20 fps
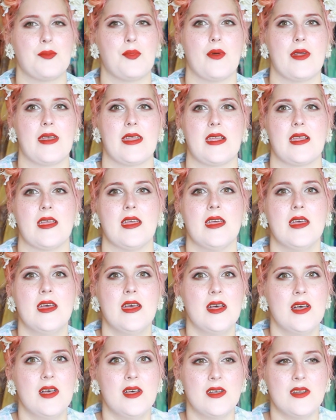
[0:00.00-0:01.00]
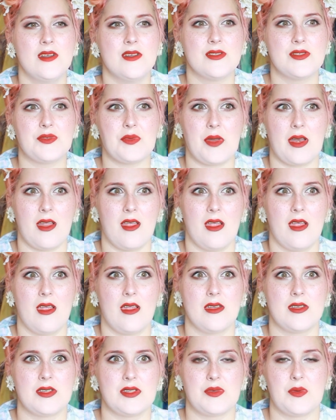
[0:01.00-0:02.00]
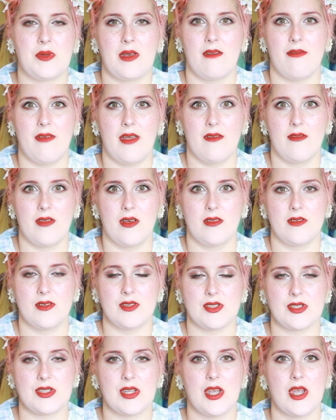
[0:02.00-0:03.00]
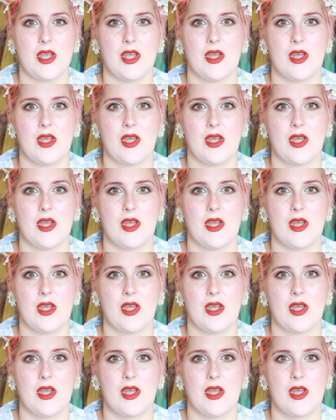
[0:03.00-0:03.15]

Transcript: up wanting twenty to twenty-five dollars